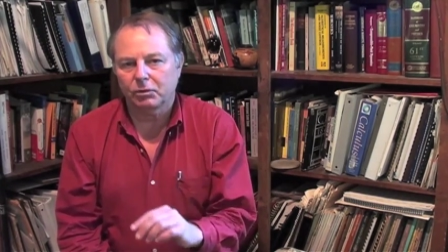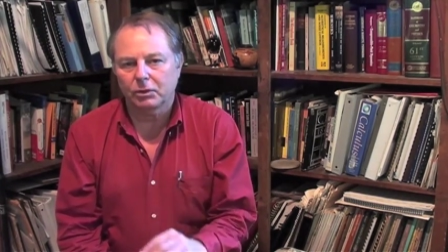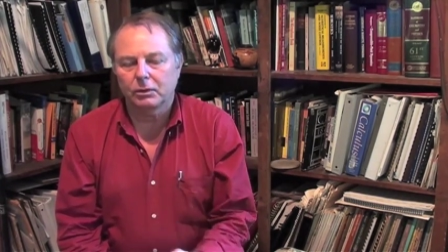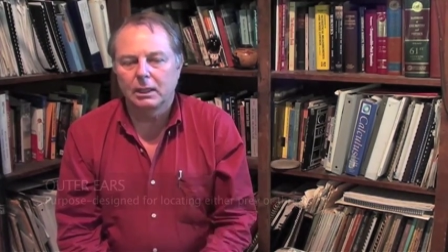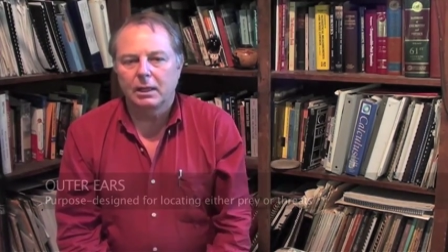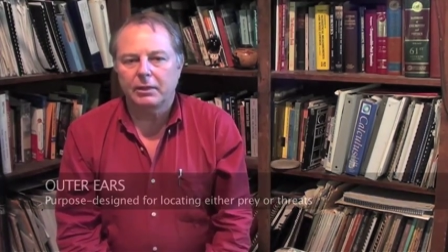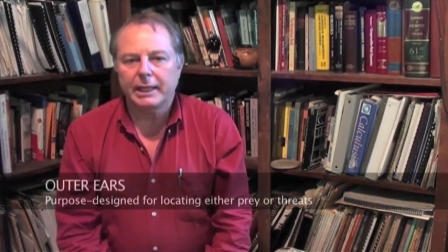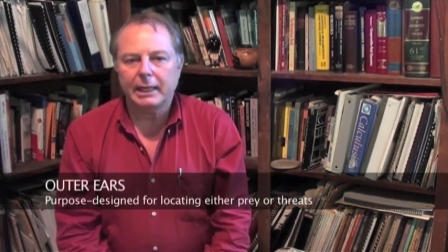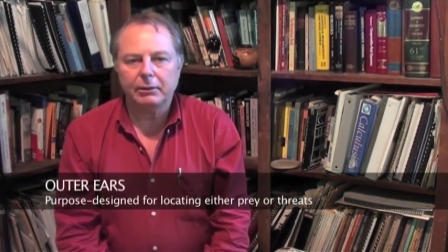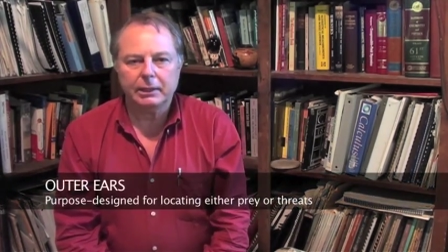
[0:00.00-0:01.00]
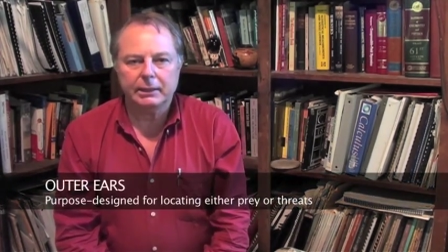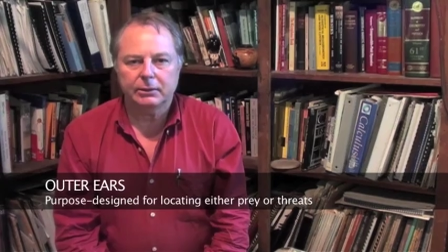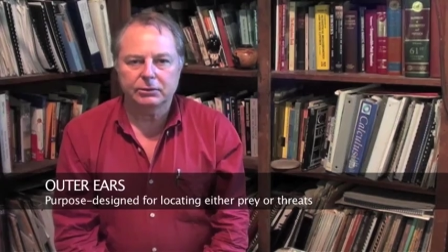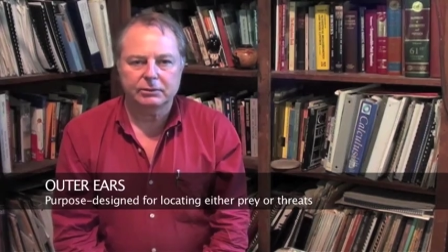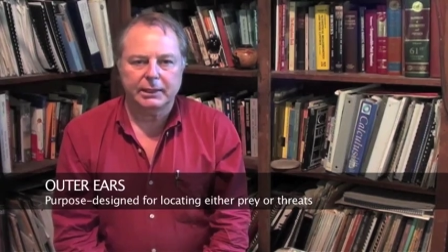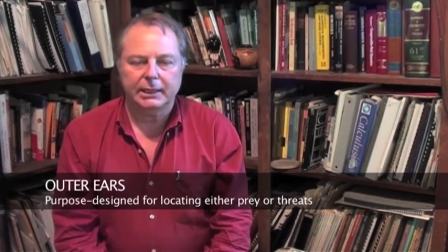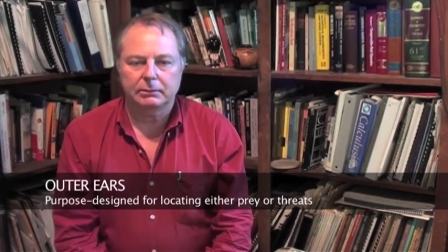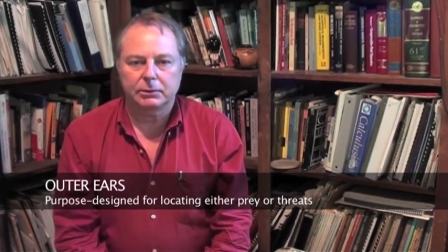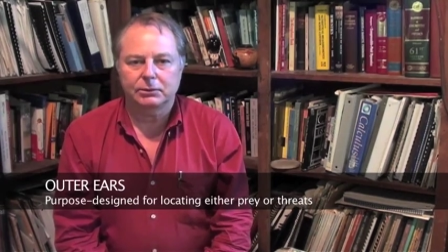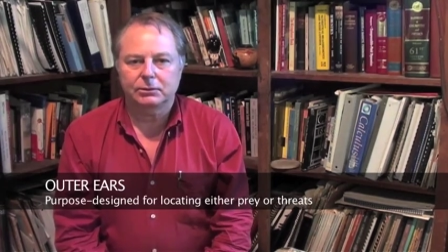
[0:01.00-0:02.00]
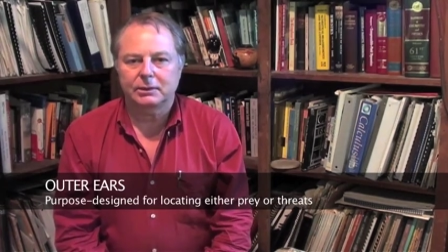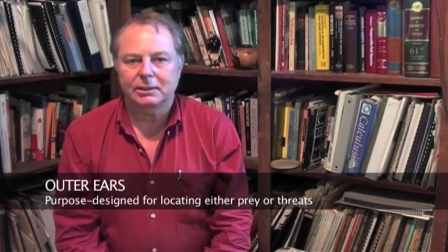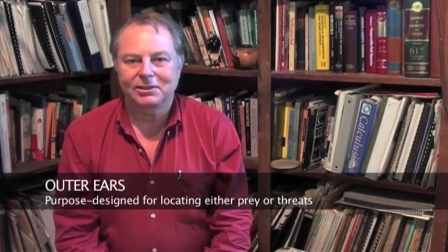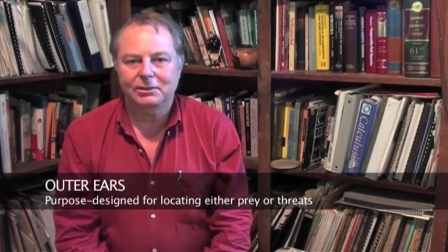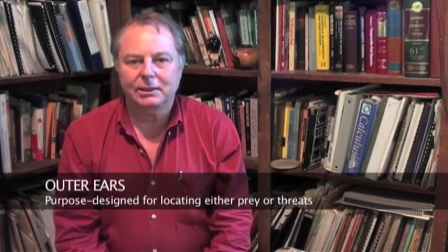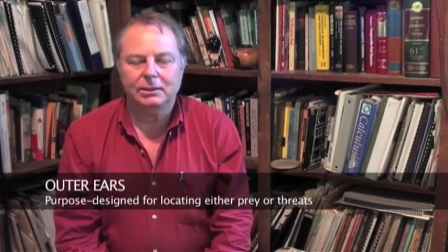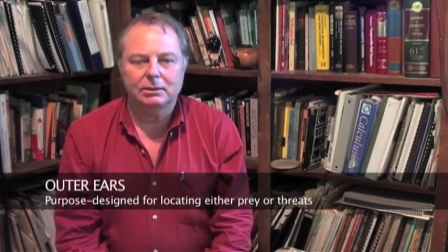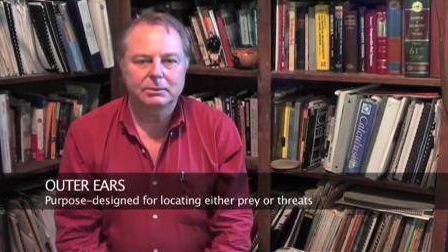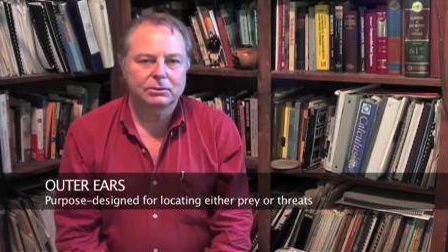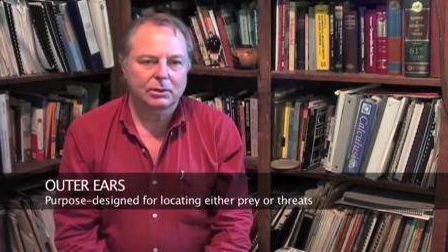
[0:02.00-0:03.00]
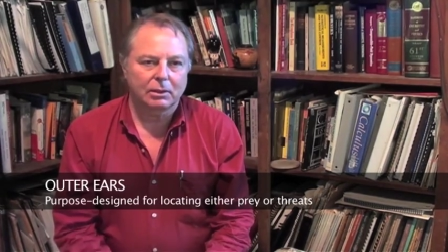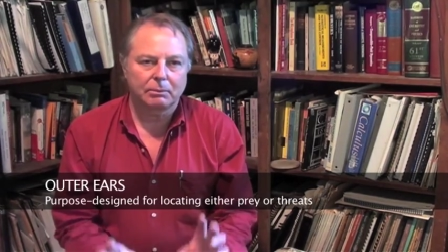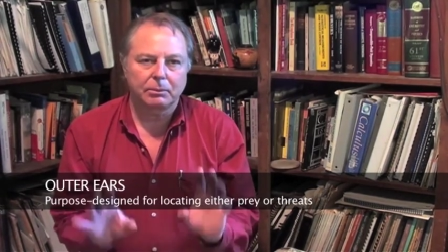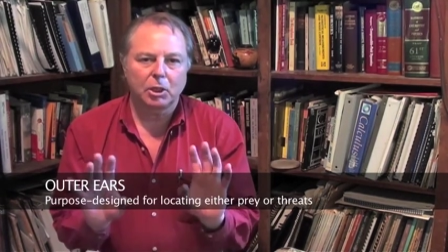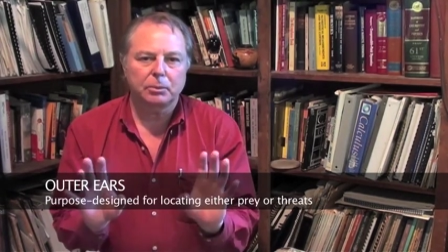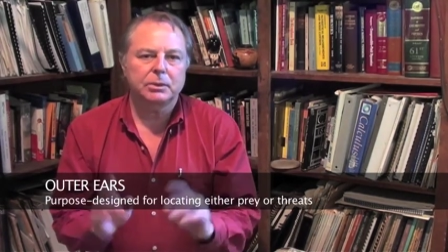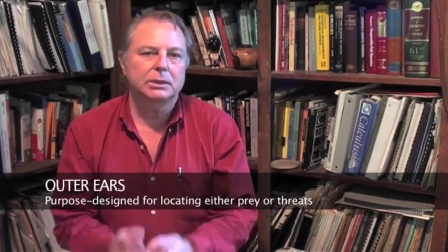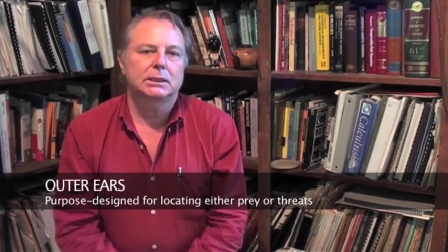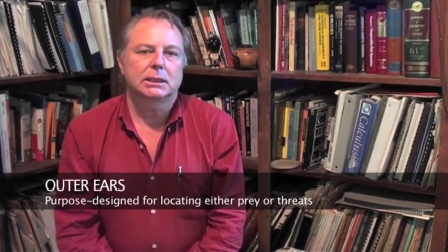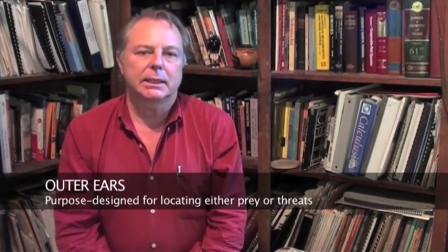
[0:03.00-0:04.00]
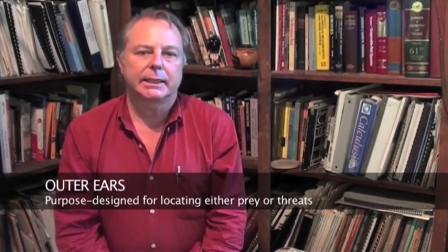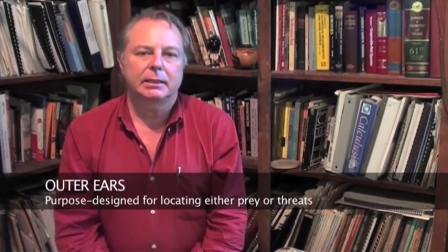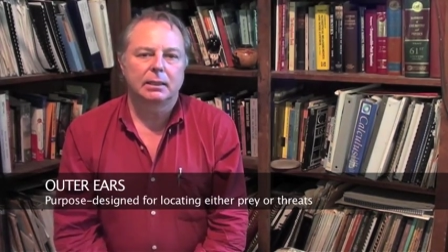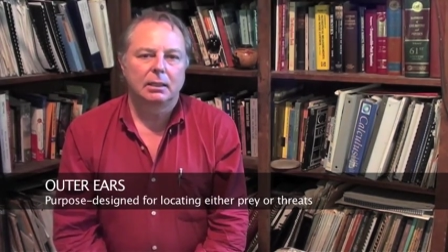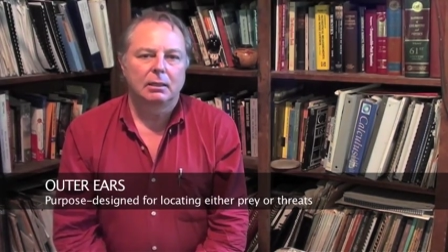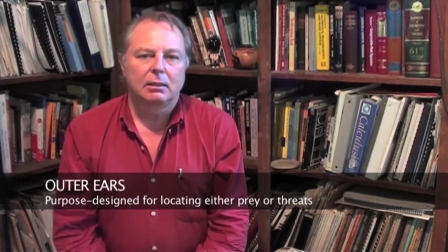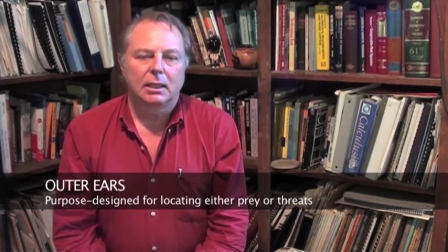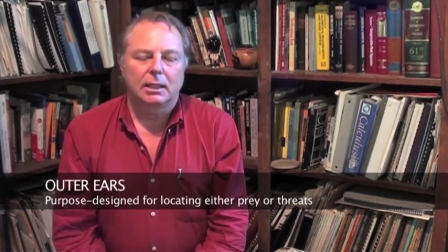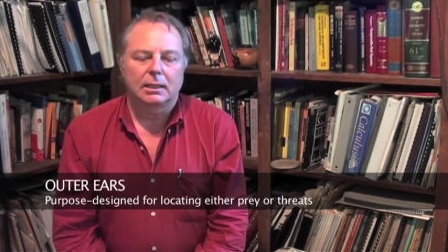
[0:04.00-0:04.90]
So the outer ears of animals, including humans, are purpose designed